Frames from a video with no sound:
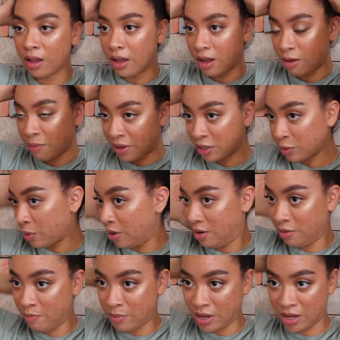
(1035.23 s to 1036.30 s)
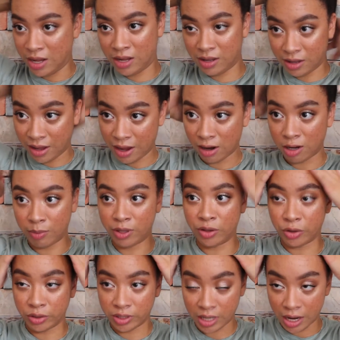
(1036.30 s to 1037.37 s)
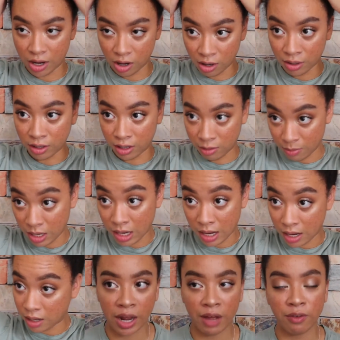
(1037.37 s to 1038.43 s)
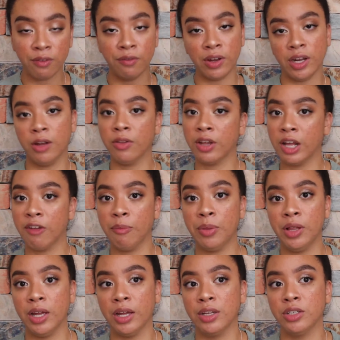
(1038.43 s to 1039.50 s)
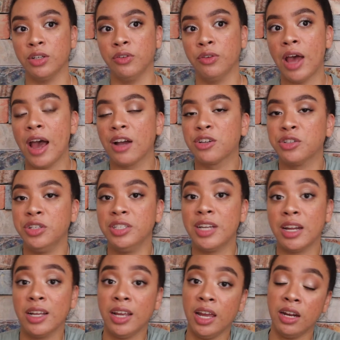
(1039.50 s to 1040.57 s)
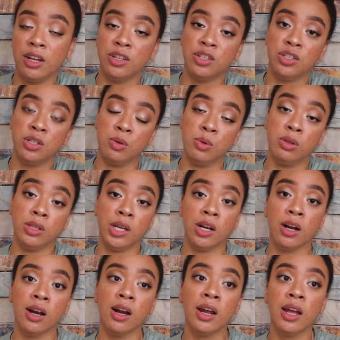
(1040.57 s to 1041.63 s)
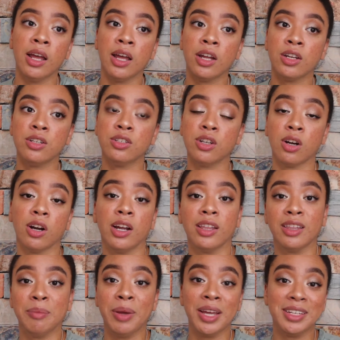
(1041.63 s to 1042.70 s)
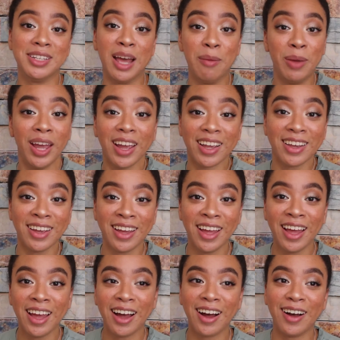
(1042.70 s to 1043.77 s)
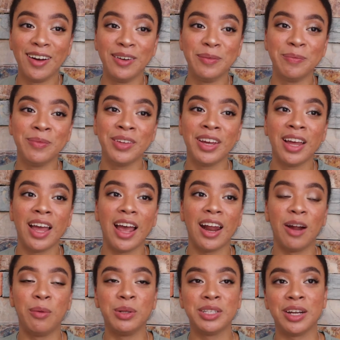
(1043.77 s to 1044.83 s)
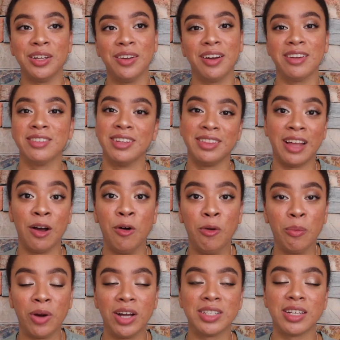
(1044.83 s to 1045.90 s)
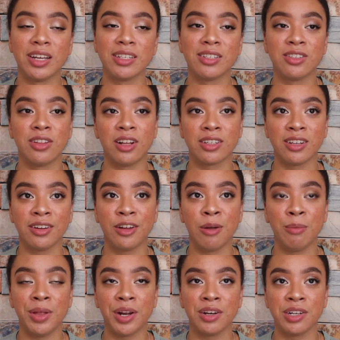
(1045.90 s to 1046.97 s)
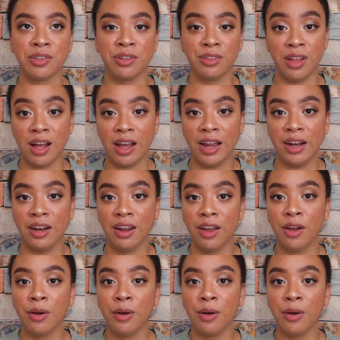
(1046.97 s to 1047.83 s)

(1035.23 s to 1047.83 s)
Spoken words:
I just wanted my hair to be a little tighter on my head. I have a video that I've planned actually dedicated to theater during the pandemic, and I will tell you guys like that whole process. So that's gonna come later down the line.